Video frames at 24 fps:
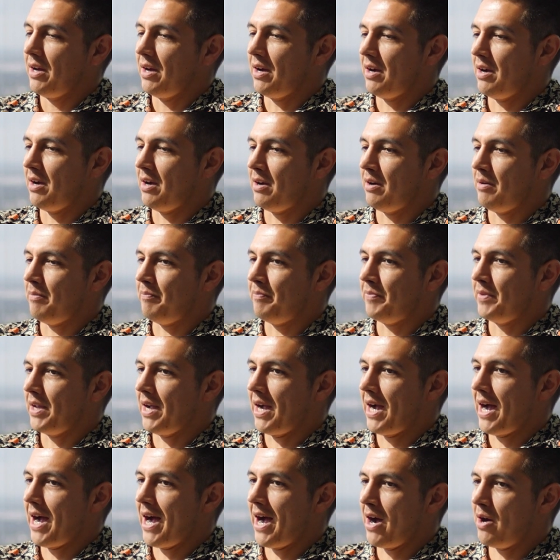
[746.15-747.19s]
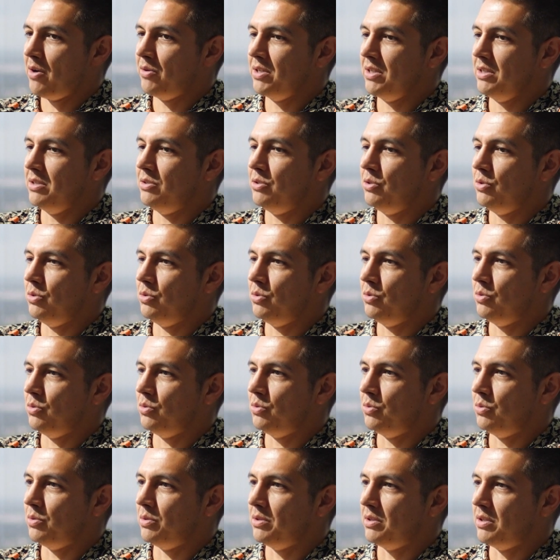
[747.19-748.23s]
How did
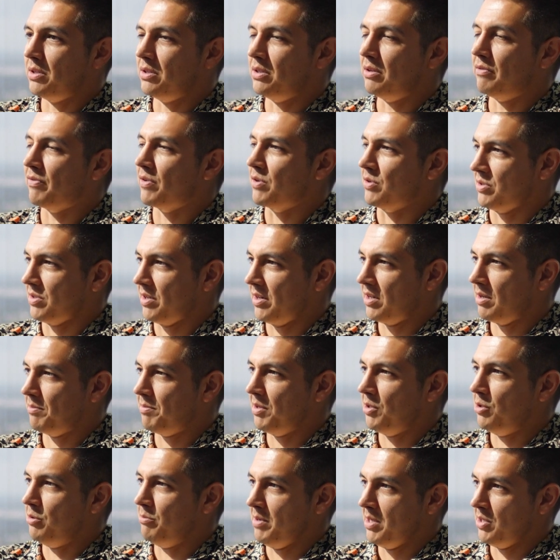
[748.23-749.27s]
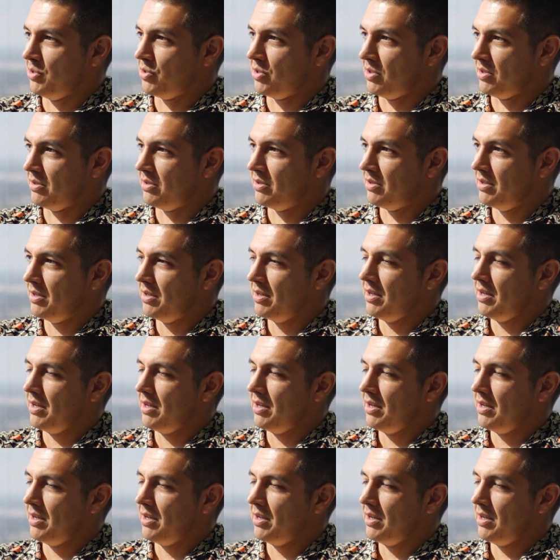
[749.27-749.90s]
you the first startup that you mentioned?